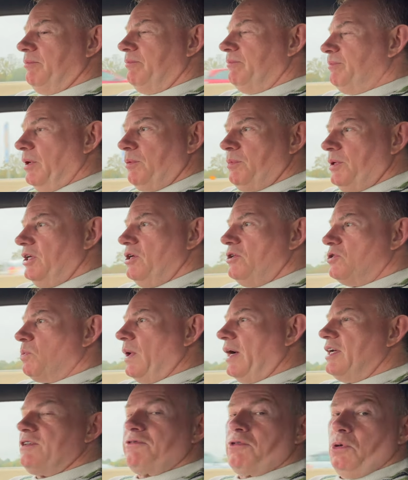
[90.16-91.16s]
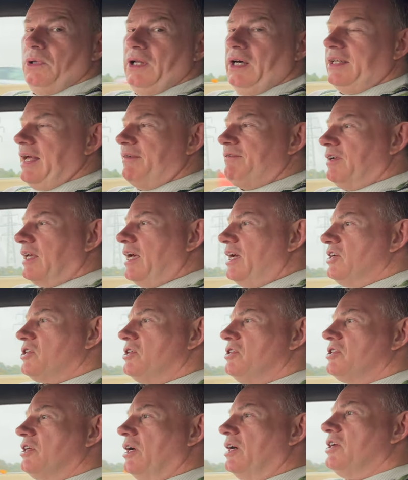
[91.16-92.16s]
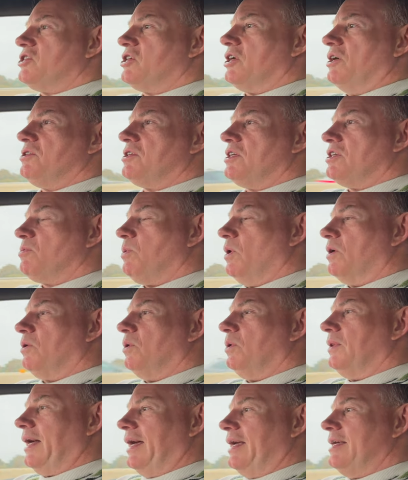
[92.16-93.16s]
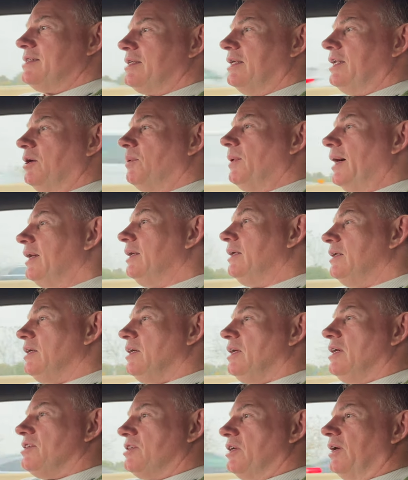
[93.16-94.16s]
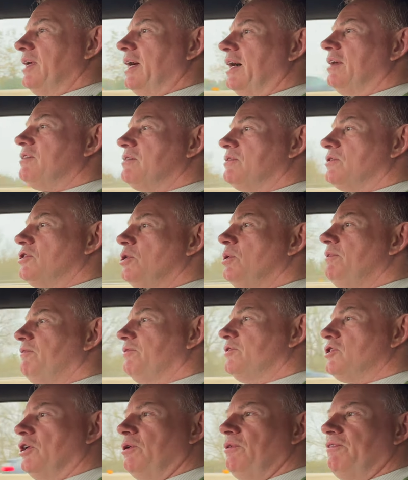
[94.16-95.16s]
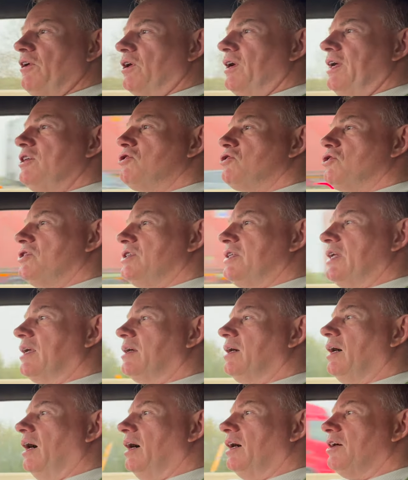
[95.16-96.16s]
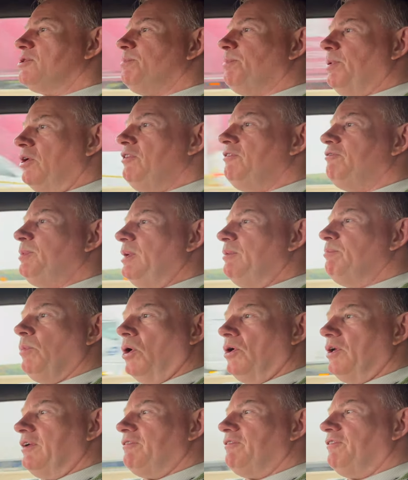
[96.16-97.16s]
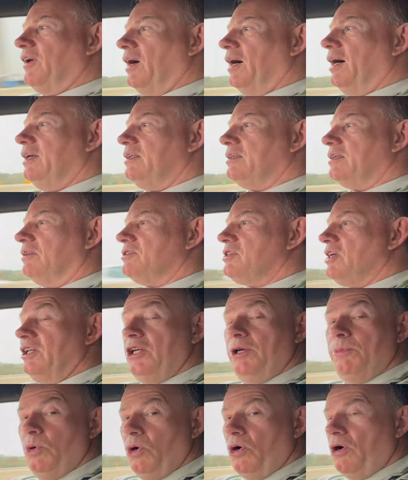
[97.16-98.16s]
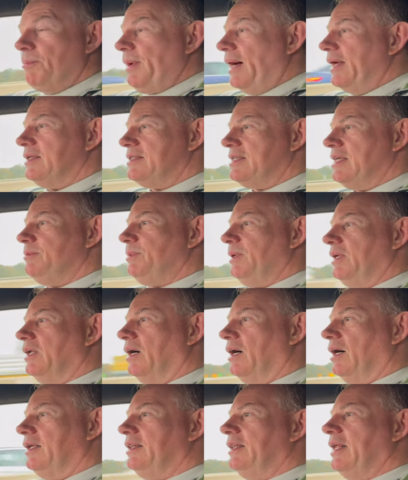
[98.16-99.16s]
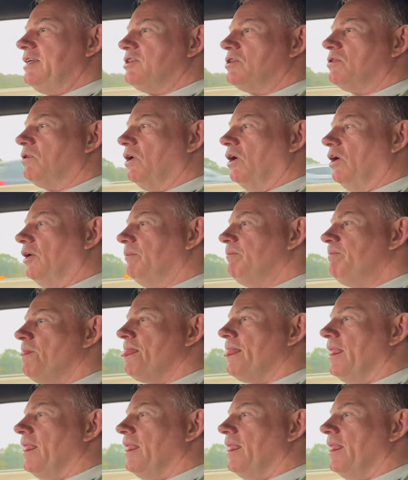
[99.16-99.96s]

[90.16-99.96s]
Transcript: But we use Waze for all our navigation, so that shows us where all that is anyway. So yeah, two very interesting cars, both been modified. I'll tell you more about the DB9 later on.